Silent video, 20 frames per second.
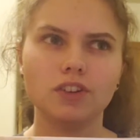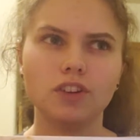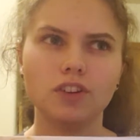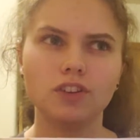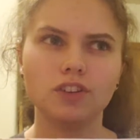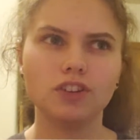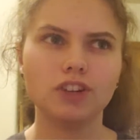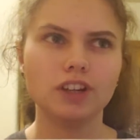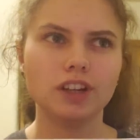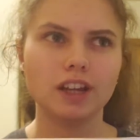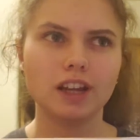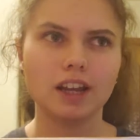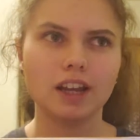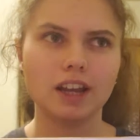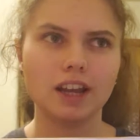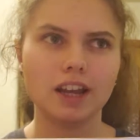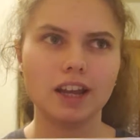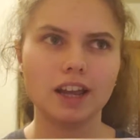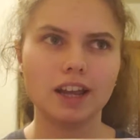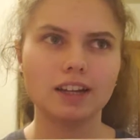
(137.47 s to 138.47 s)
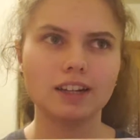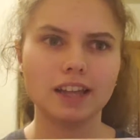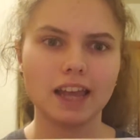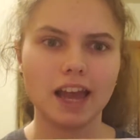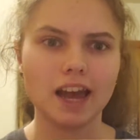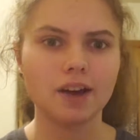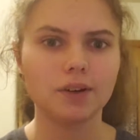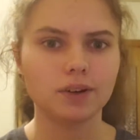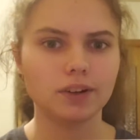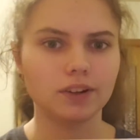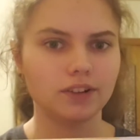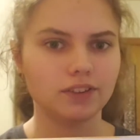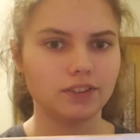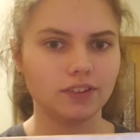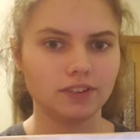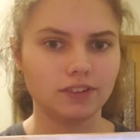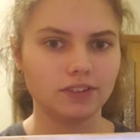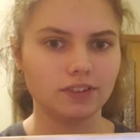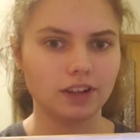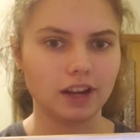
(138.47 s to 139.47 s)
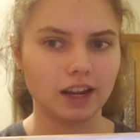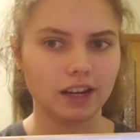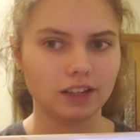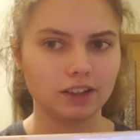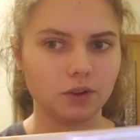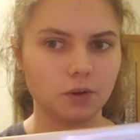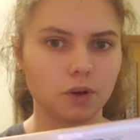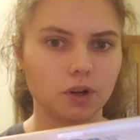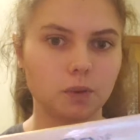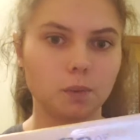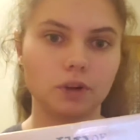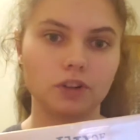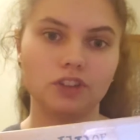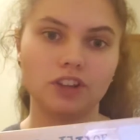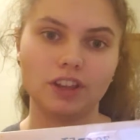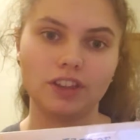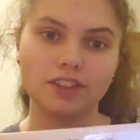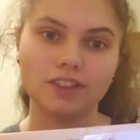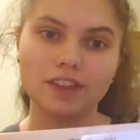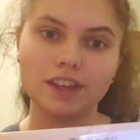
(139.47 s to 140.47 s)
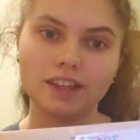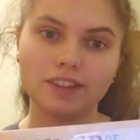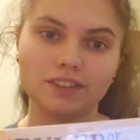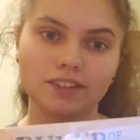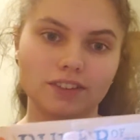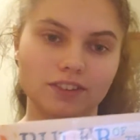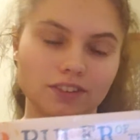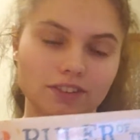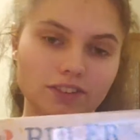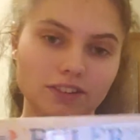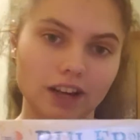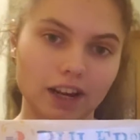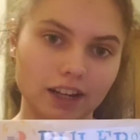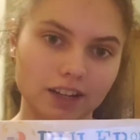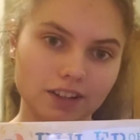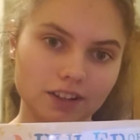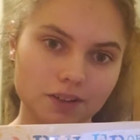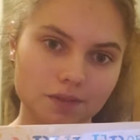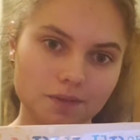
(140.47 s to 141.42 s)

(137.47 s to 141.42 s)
she encounters a snake, or what she thinks is a snake.